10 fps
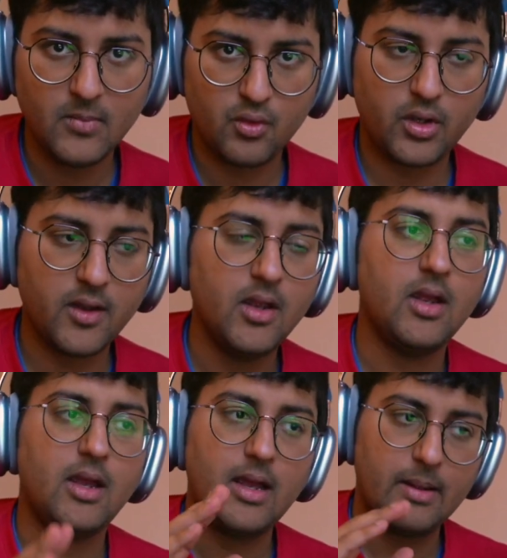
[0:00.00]
Okay?
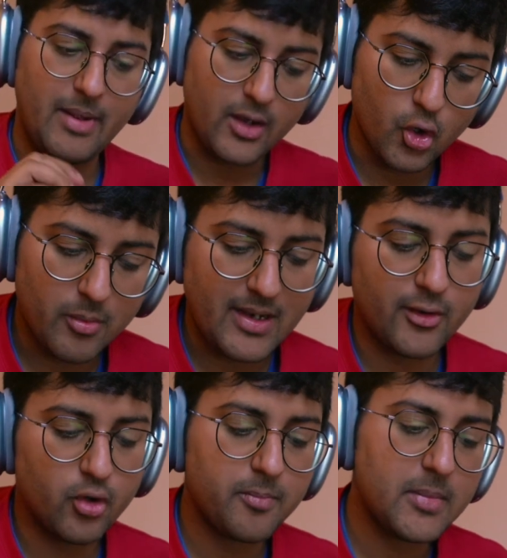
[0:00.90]
And by global, I
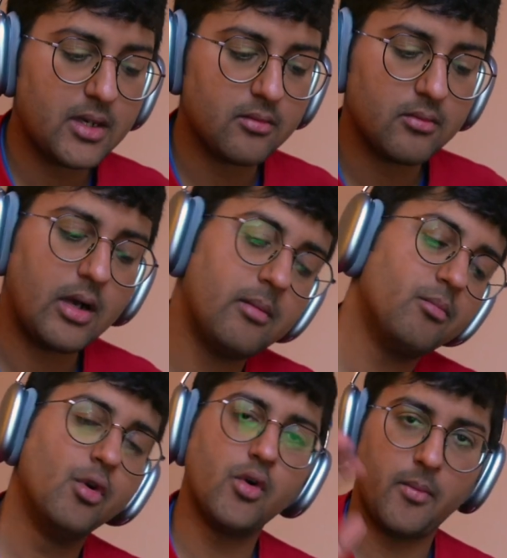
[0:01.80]
don't mean
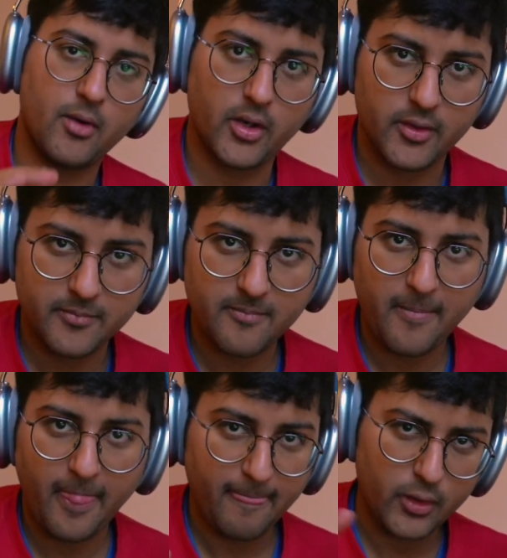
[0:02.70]
move abroad.
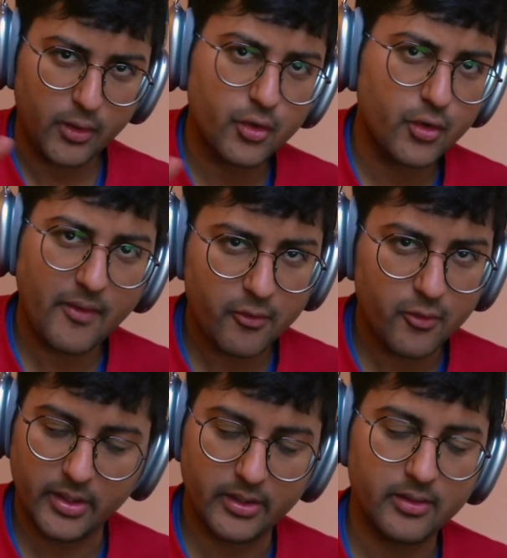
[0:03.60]
Okay, you don't have to
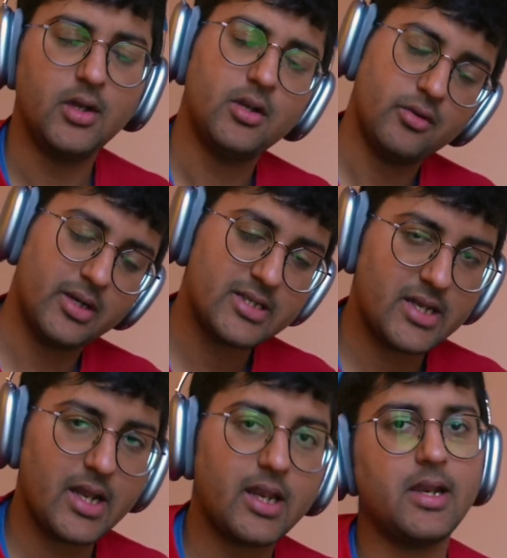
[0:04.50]
do it. You can
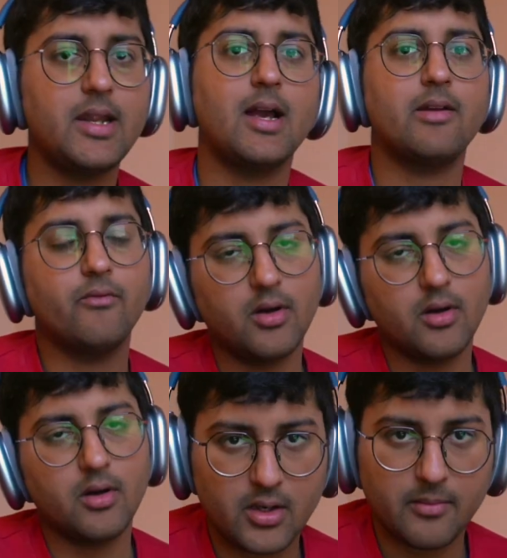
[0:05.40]
stay in India and work
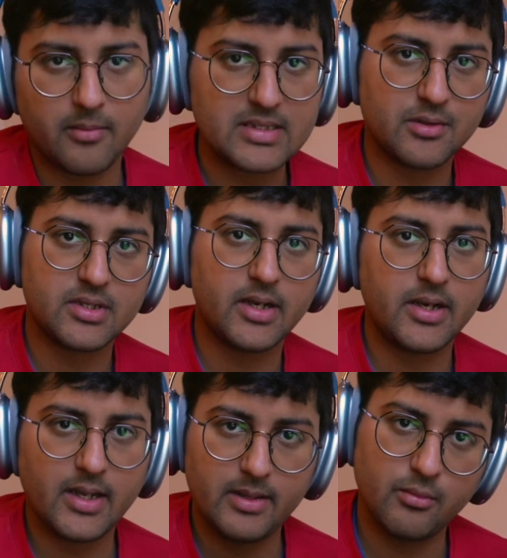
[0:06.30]
for companies outside
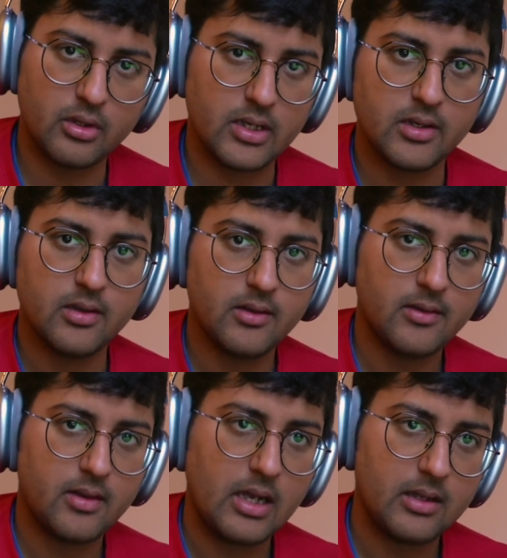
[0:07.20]
India remotely.
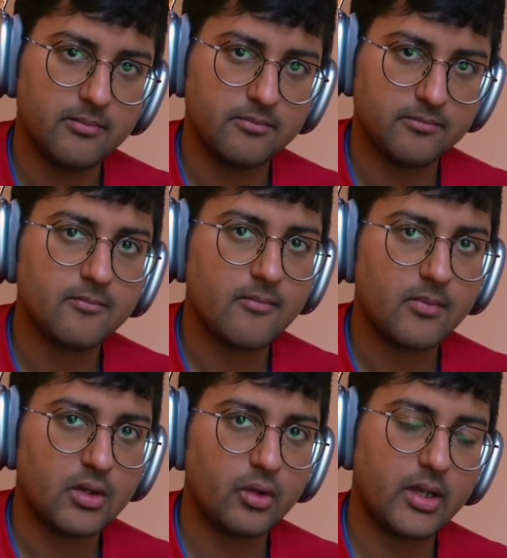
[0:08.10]

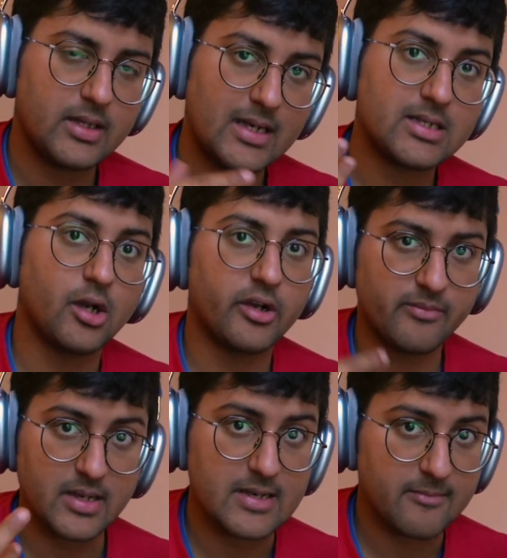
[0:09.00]
Okay, and that's a lot of
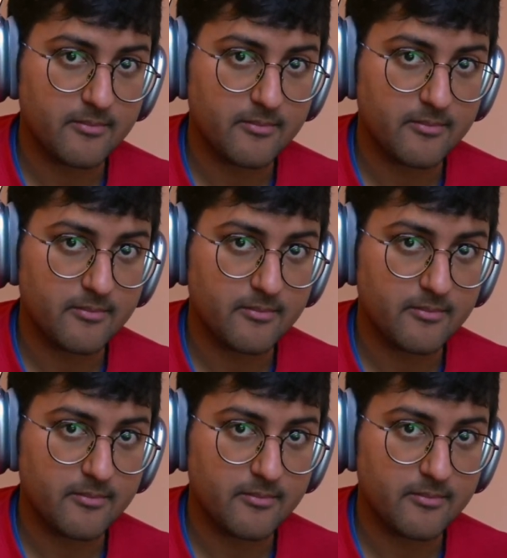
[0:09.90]
money.